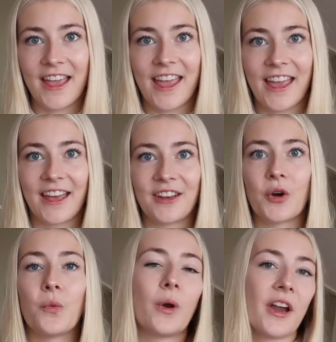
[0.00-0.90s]
and
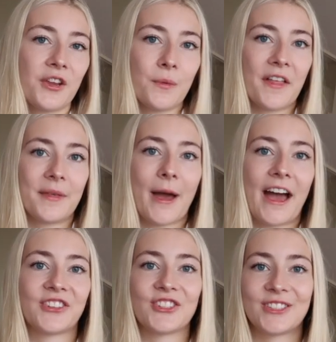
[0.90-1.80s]
where you want the
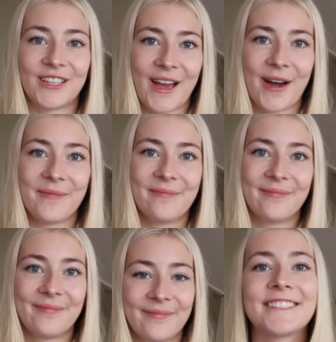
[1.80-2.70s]
patches to go.
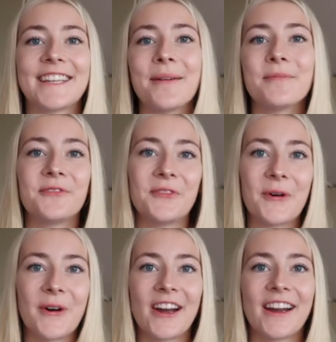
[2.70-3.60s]
Step
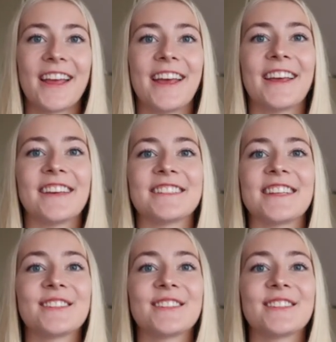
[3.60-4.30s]
four is